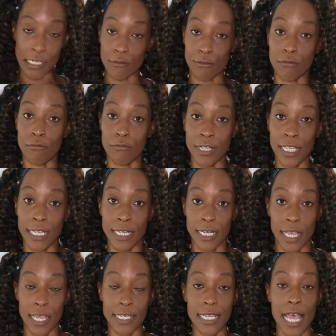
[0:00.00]
is really
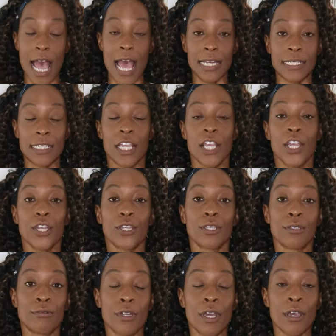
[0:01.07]
nice. And
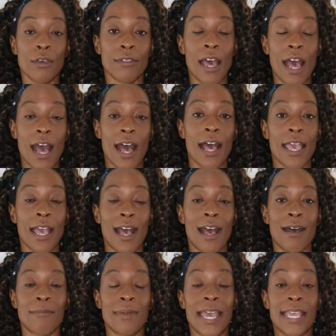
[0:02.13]
you know that I
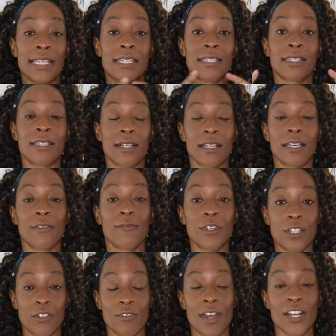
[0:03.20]
am a sucker
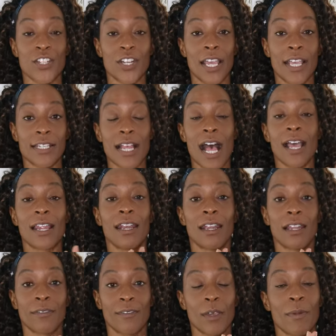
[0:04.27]
for stretch lace. I
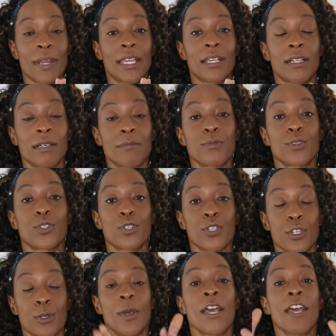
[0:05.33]
love it when it comes
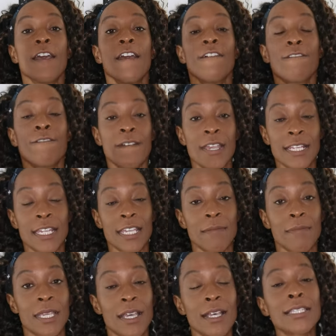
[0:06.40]
to
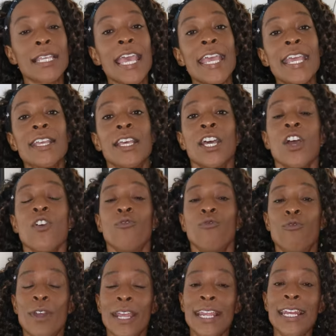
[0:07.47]
fitting because it
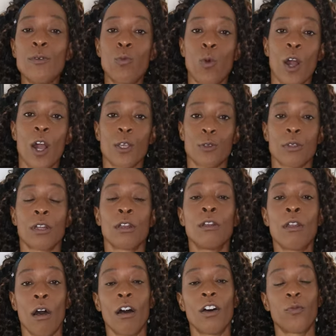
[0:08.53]
really works with a
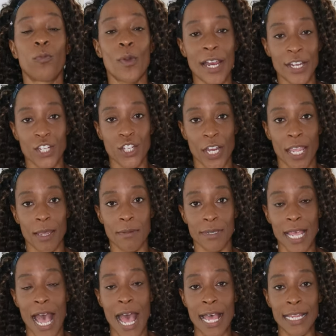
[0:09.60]
lot of breast
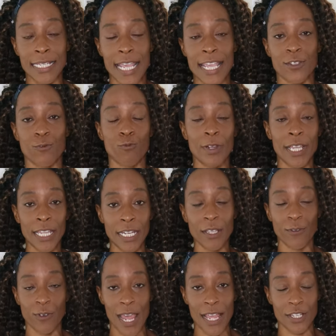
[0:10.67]
shapes and it's
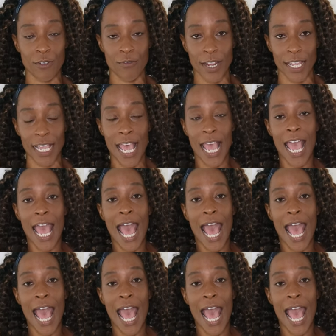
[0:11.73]
really flattering,